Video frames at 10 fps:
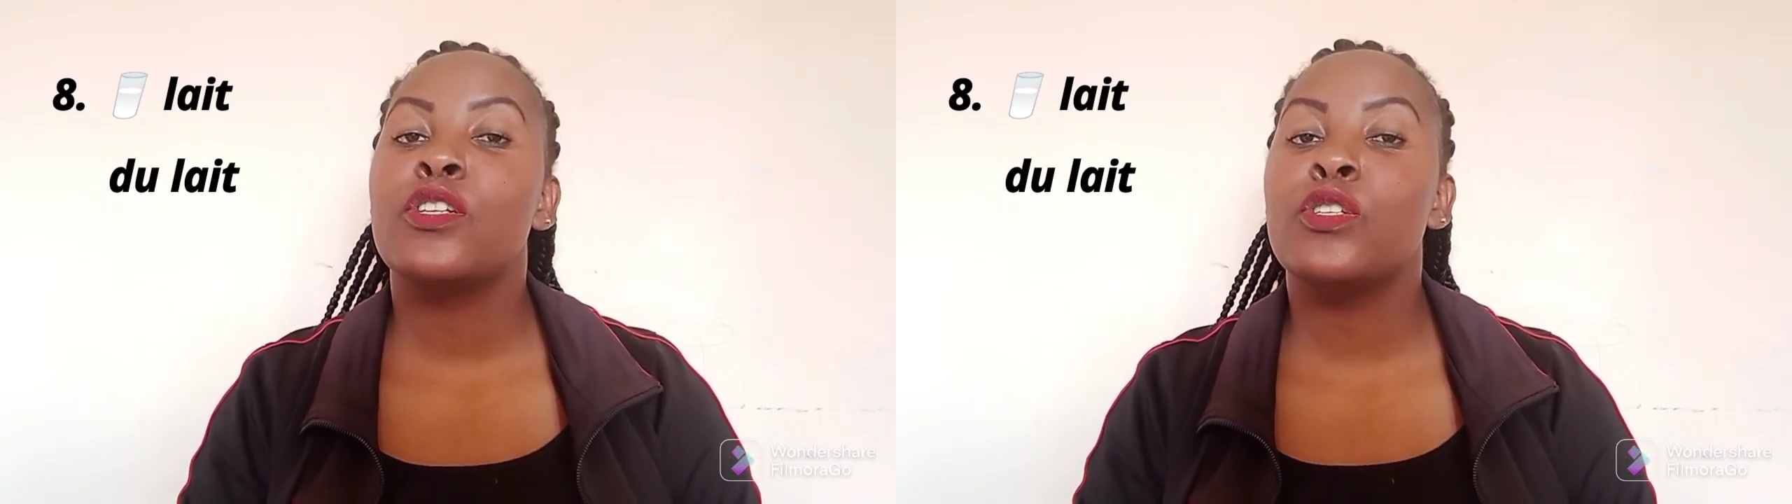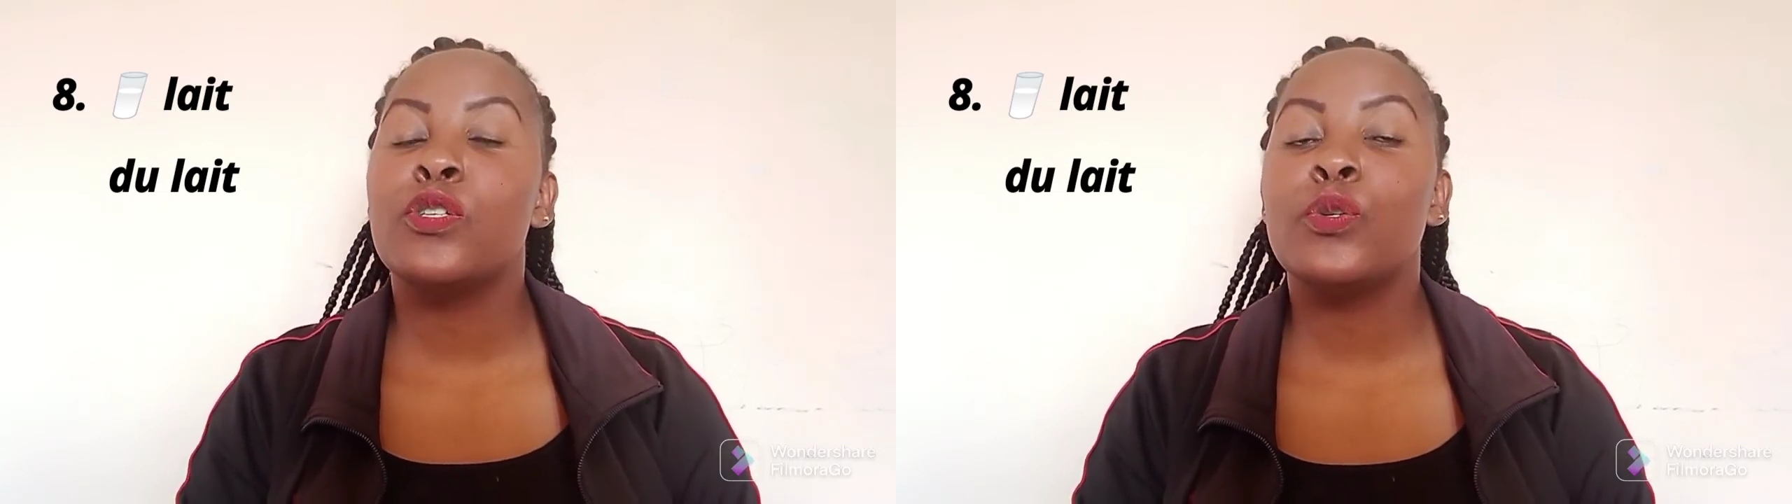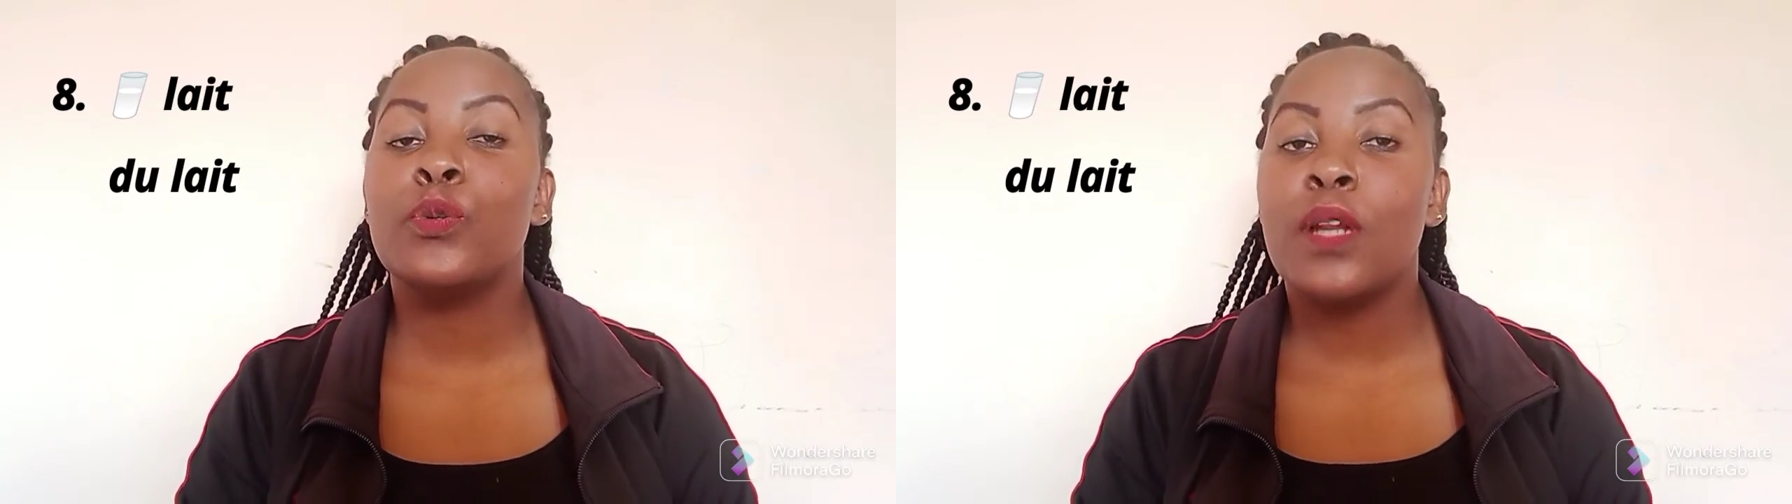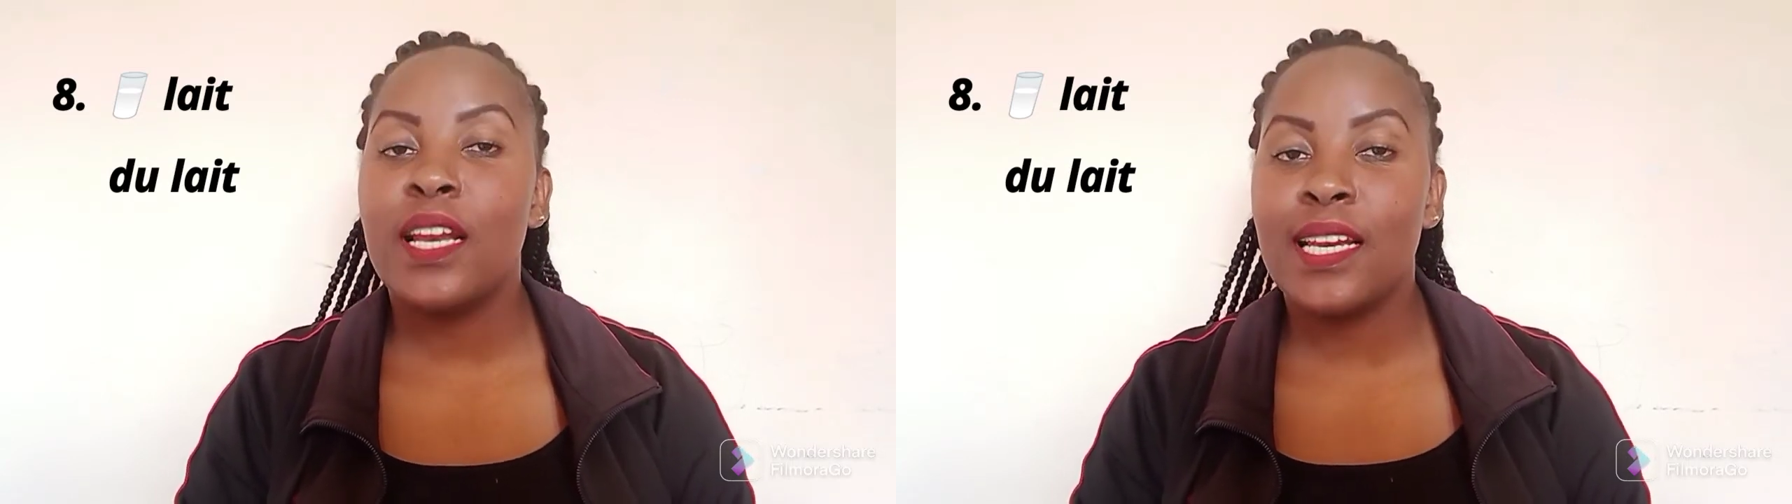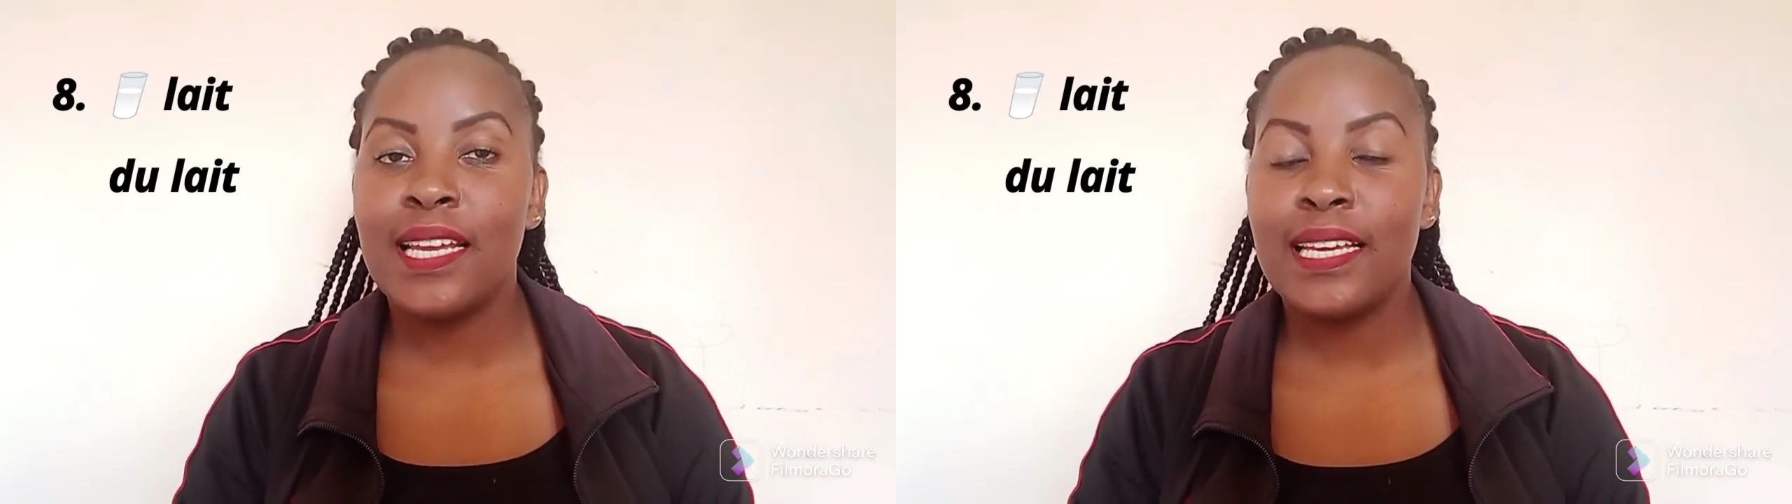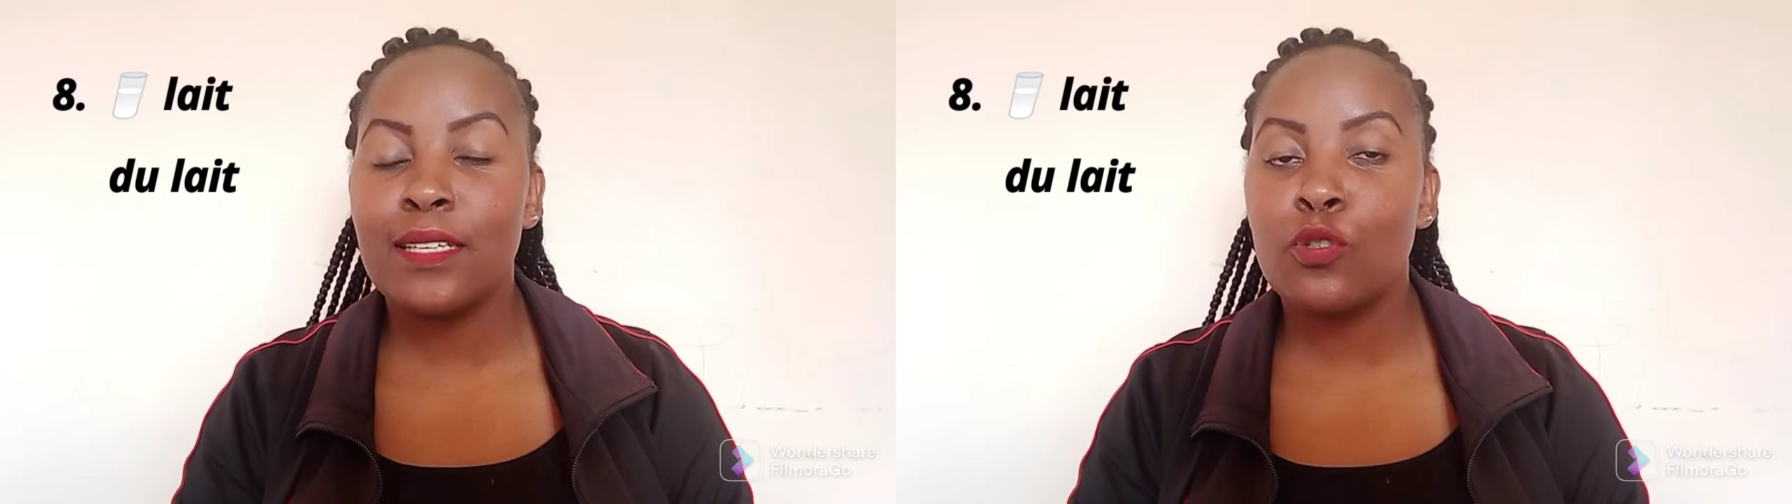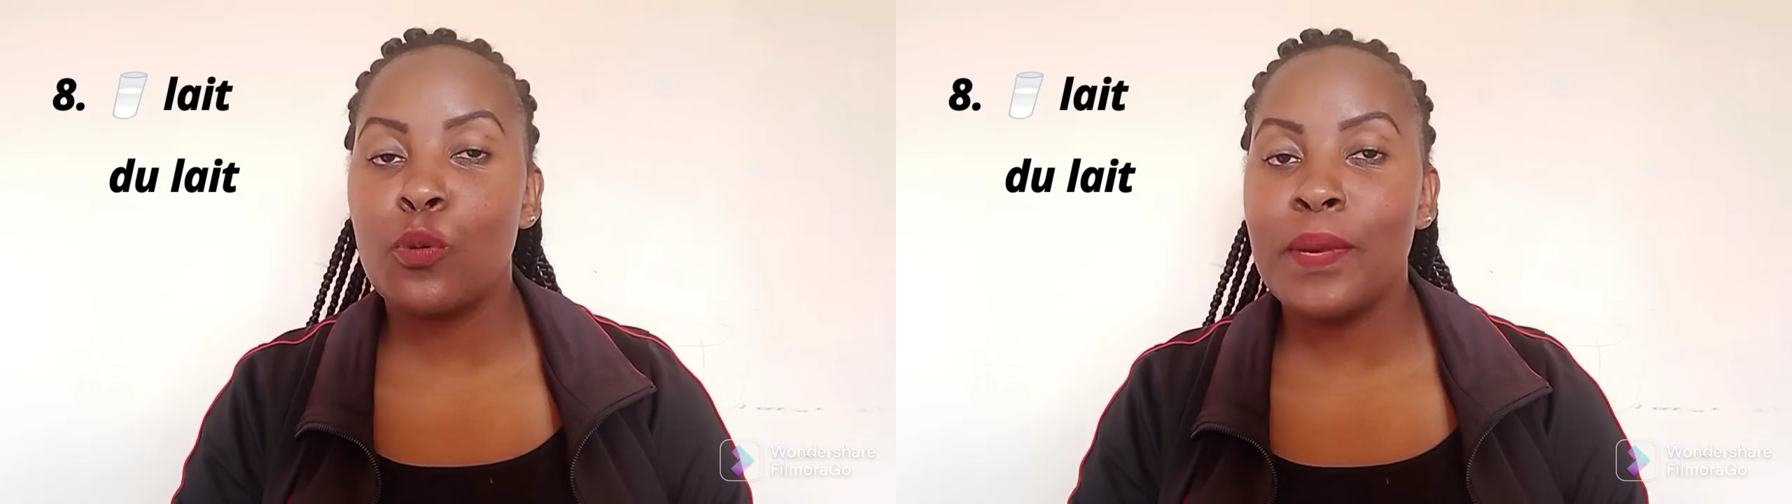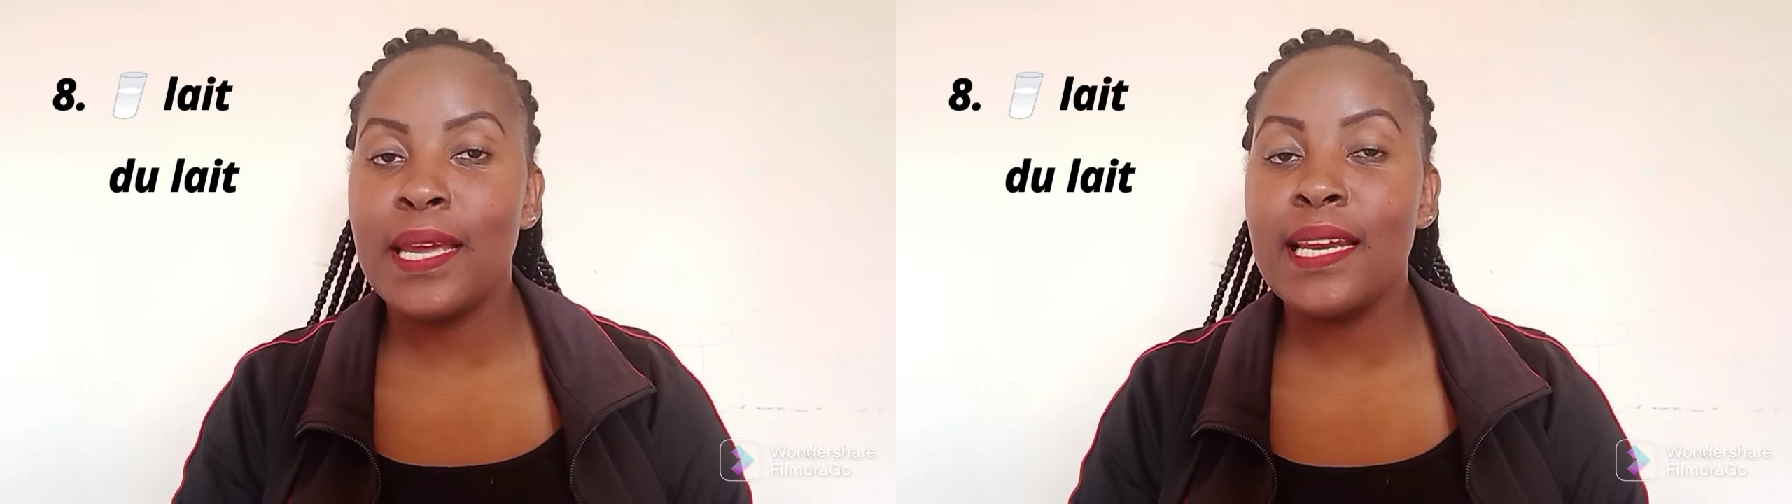Du lait to
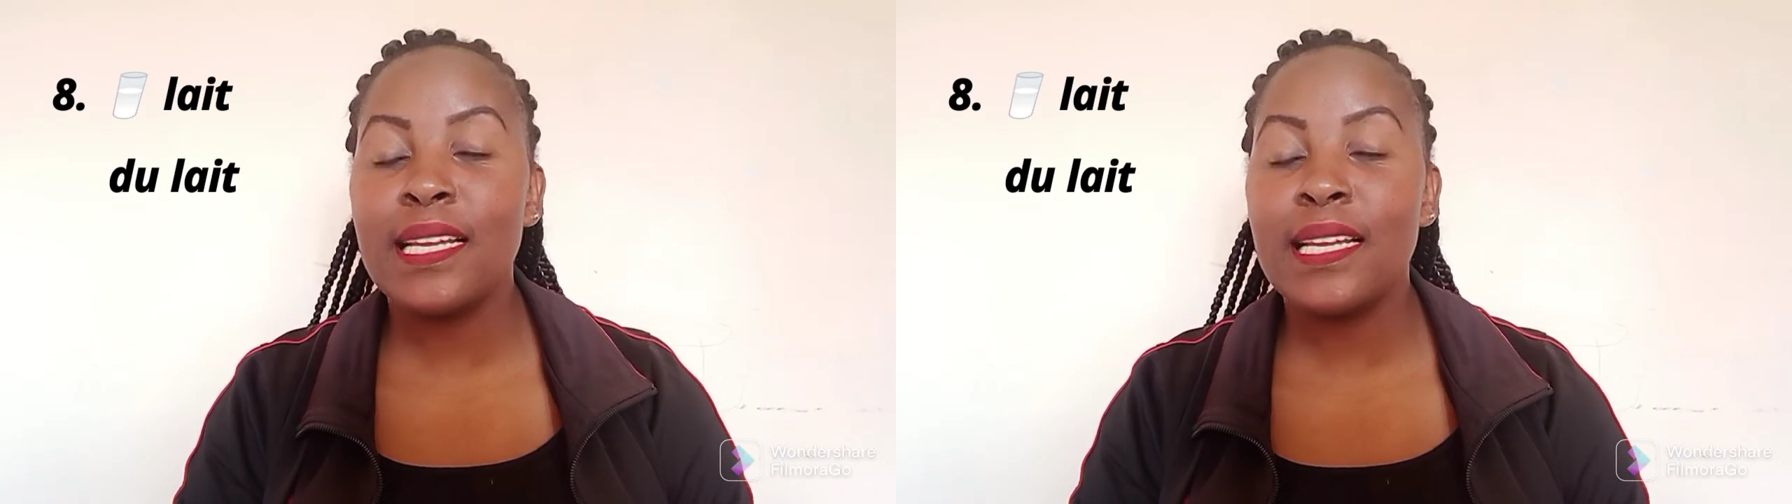mean